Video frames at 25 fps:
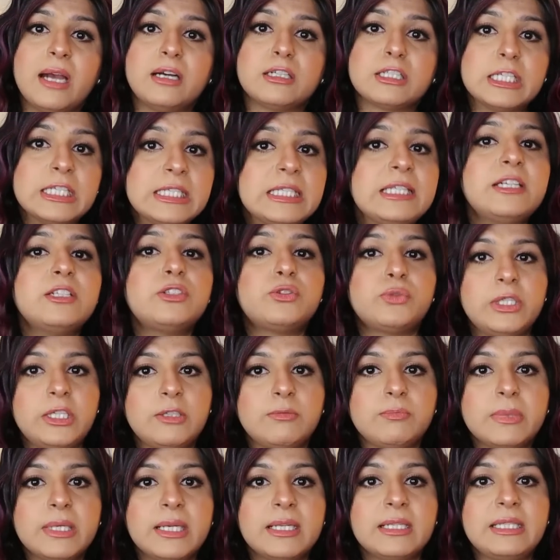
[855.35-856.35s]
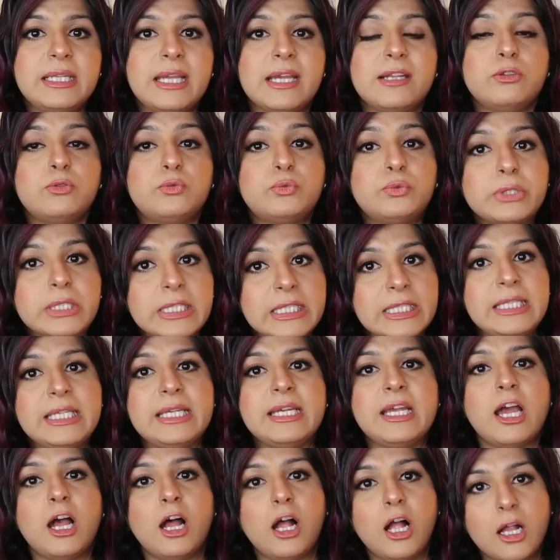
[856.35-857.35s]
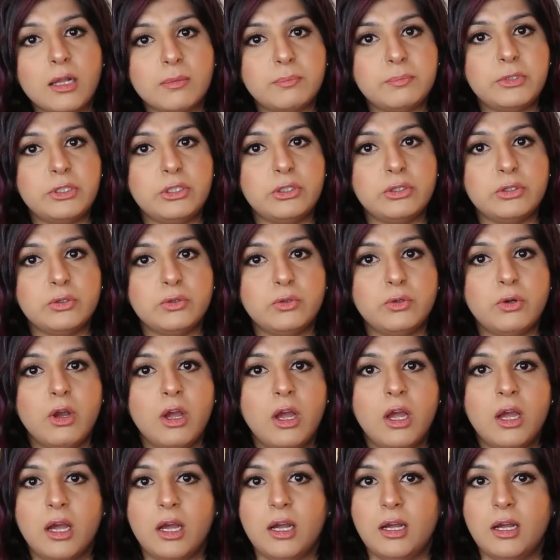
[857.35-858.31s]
Early treatment can really help you,